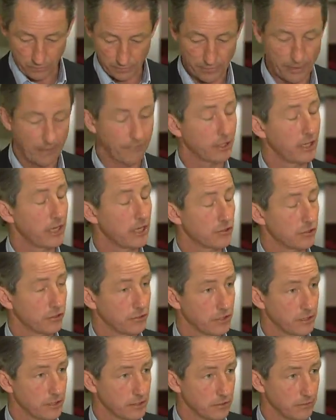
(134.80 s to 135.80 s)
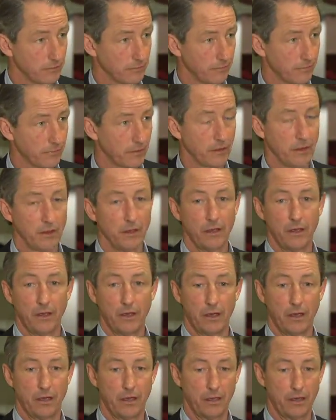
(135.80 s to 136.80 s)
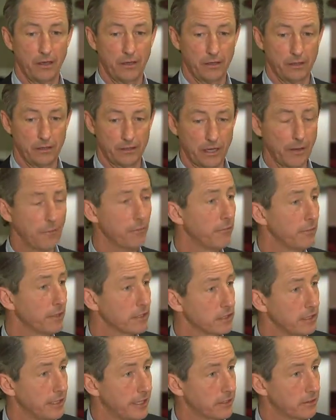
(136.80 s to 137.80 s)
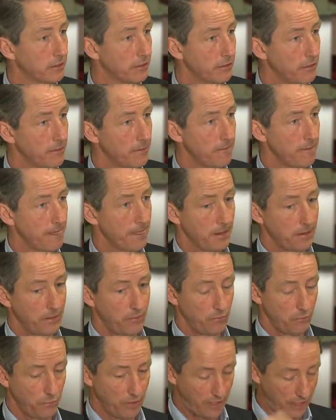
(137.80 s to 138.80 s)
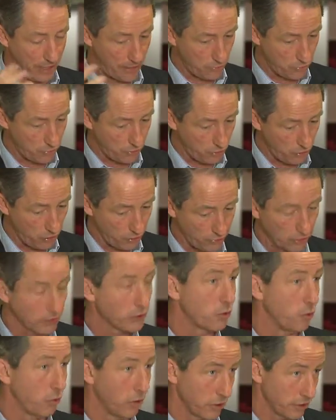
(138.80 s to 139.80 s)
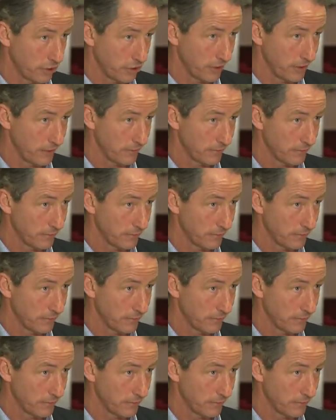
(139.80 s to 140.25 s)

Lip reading: navigation system. A couple of months later, we came to content quality,